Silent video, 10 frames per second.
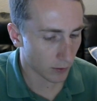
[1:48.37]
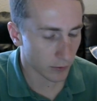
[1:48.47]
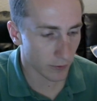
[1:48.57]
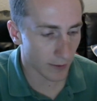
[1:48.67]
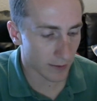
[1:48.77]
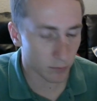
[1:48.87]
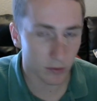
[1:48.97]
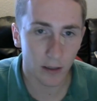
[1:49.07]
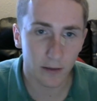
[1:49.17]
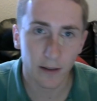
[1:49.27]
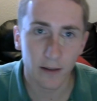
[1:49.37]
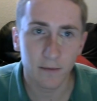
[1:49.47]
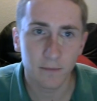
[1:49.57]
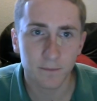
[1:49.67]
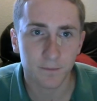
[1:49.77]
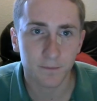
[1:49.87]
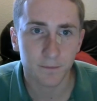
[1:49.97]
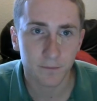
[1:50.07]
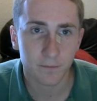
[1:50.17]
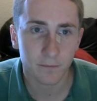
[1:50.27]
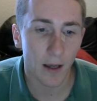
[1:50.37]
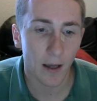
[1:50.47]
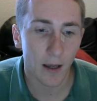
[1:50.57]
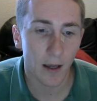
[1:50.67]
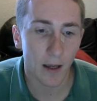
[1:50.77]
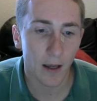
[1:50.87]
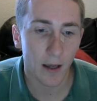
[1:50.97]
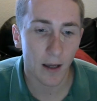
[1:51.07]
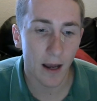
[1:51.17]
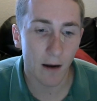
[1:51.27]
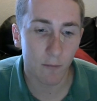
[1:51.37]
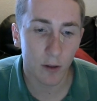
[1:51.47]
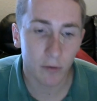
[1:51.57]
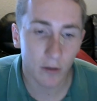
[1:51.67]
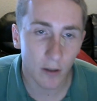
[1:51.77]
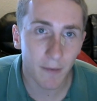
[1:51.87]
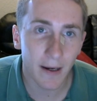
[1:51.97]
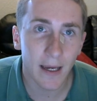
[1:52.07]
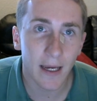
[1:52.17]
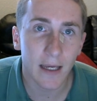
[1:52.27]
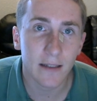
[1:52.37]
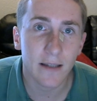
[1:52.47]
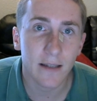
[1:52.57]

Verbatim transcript: So that's plugged in. And now I'm going to pull up my handy